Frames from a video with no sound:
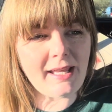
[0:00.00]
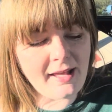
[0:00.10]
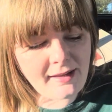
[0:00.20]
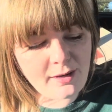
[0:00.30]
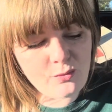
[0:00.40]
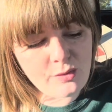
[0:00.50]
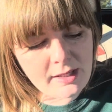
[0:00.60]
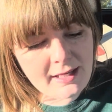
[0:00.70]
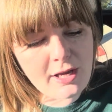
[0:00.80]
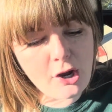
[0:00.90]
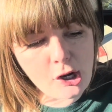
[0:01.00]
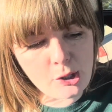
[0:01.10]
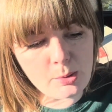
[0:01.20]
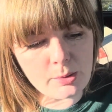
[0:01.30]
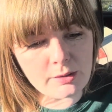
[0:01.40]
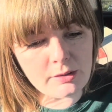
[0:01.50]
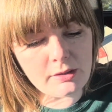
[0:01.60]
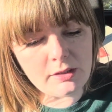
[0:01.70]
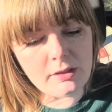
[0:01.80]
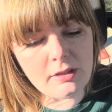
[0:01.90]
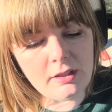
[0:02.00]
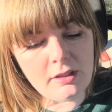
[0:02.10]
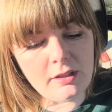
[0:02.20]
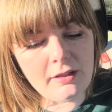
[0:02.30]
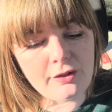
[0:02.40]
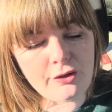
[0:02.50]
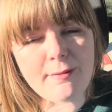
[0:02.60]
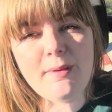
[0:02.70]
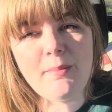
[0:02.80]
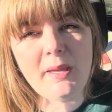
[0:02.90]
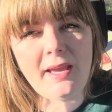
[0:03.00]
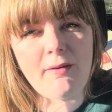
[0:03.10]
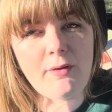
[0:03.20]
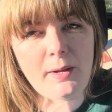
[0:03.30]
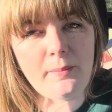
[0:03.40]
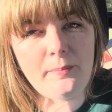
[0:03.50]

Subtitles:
can they really own creepy behavior,